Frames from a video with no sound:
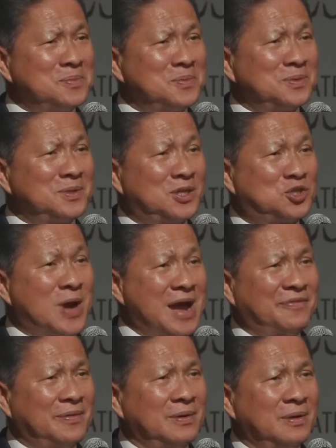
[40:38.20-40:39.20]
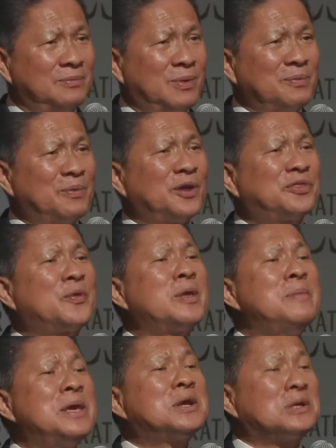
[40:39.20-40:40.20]
the draft about three
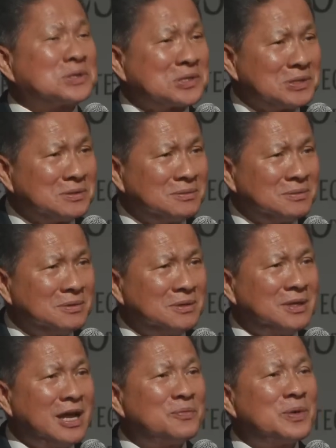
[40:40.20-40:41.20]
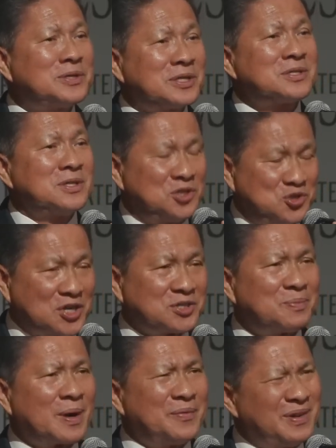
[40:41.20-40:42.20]
meters. Now we just dredge
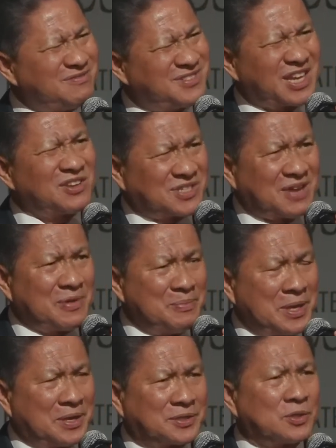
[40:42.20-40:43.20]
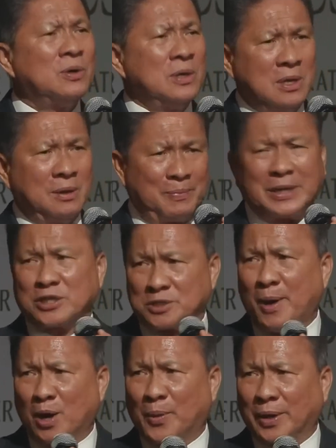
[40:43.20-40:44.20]
you probably six or seven meters. So bring a
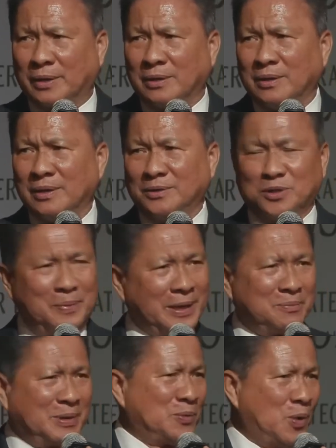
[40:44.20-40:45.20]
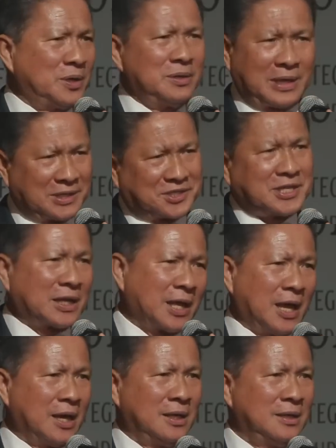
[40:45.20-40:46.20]
small one. You bring a big one, you get stuck
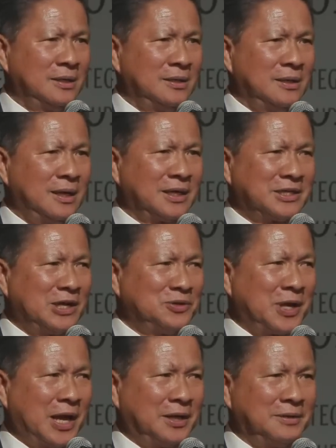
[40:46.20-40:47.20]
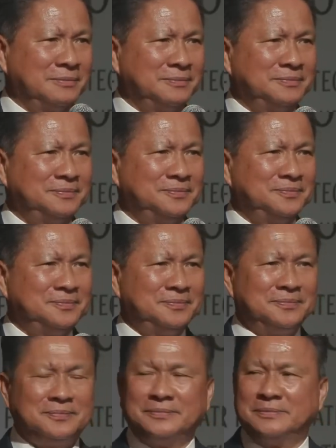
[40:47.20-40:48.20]
there. I can tell you that.
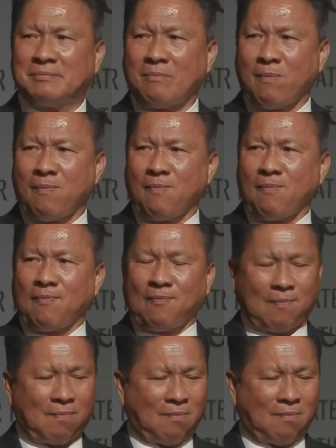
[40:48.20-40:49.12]
Thank you. All right,